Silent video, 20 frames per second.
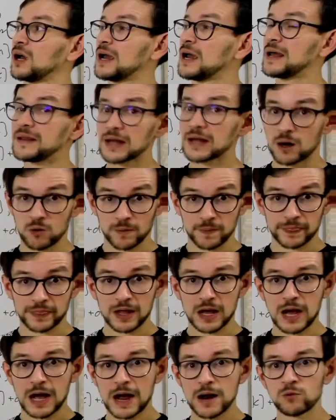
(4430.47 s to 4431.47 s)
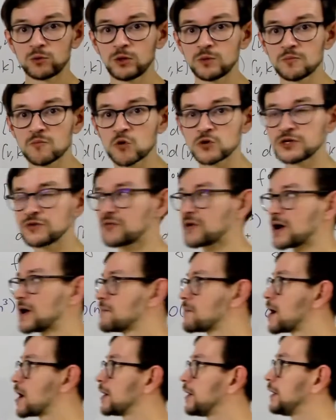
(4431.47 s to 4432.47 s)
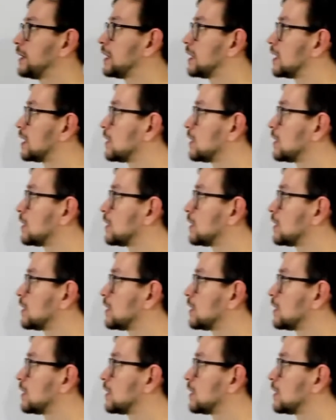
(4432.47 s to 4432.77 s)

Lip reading: And now I will modify my